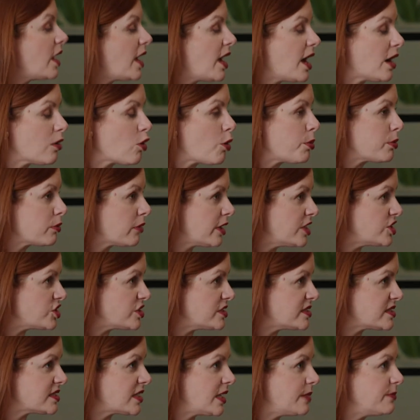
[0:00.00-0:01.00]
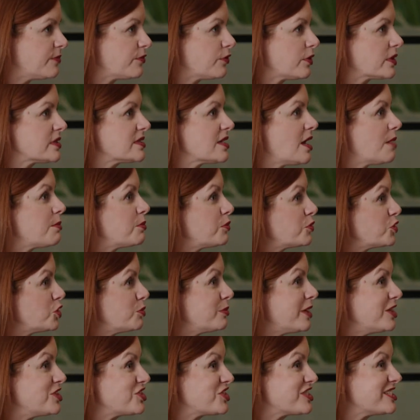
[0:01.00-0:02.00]
Our operations team, for example,
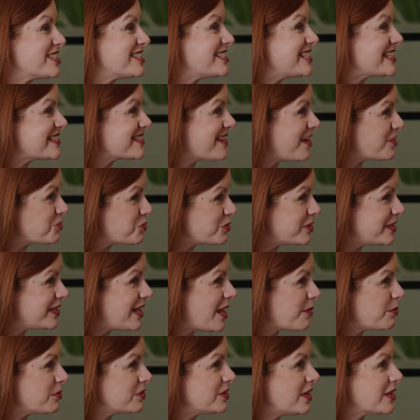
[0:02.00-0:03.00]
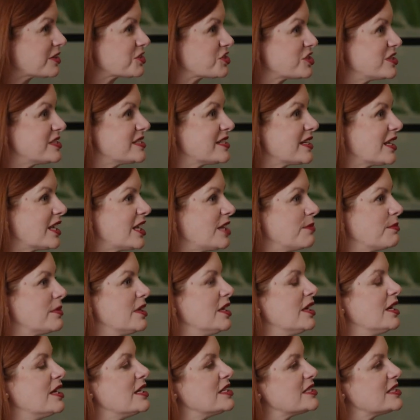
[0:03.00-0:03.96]
you mentioned 600 in our production team,